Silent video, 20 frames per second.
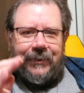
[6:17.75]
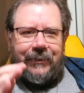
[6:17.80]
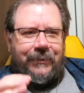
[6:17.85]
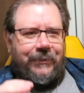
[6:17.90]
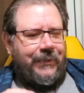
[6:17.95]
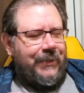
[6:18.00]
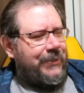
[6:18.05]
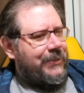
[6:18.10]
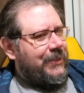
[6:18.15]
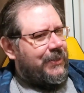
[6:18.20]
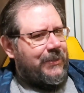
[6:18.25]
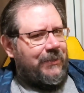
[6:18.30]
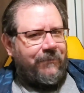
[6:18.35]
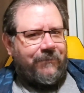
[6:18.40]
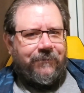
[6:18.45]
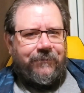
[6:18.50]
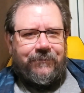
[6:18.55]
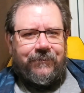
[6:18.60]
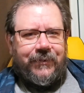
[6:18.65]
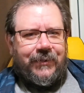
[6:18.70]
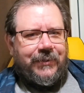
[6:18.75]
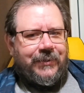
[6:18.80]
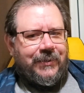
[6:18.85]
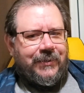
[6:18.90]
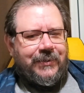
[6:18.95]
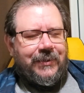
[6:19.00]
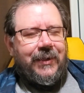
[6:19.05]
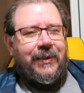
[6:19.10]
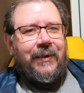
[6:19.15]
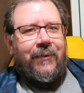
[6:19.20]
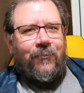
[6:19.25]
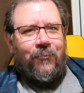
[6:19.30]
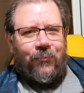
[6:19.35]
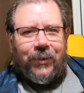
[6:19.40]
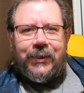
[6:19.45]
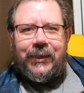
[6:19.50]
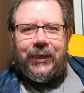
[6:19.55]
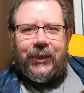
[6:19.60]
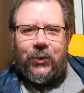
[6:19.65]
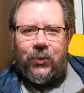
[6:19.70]
this is a
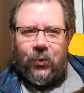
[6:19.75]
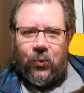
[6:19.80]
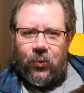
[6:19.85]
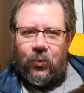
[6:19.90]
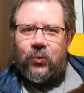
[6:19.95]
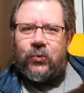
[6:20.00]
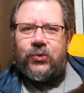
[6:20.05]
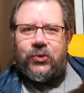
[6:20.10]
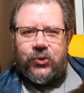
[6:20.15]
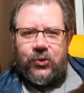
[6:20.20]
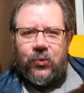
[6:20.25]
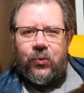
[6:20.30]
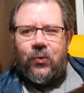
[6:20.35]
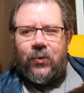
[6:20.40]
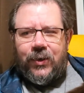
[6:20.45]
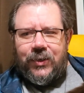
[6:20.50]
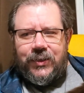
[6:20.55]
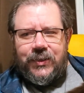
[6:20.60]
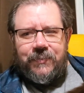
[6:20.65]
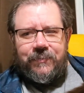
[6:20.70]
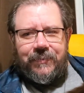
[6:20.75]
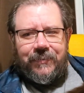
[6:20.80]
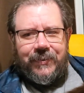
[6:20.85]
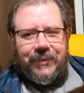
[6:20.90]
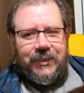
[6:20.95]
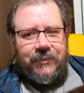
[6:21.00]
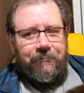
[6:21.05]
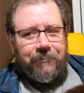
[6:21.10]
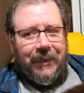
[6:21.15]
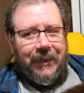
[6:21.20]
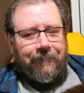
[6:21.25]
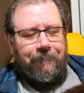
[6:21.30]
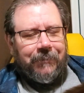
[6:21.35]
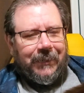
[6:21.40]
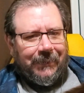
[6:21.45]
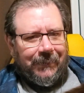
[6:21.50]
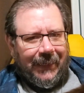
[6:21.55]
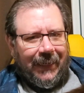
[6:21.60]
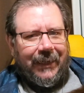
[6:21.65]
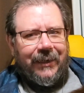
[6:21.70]
really cool score to be
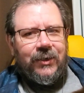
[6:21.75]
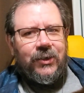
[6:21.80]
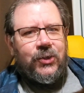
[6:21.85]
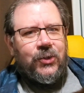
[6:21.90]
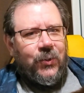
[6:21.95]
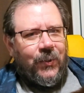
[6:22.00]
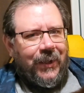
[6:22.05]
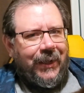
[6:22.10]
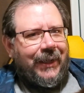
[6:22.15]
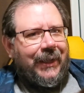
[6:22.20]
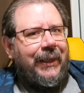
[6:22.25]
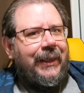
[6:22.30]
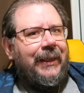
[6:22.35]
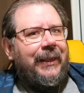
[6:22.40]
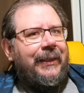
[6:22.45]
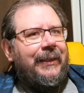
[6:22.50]
played during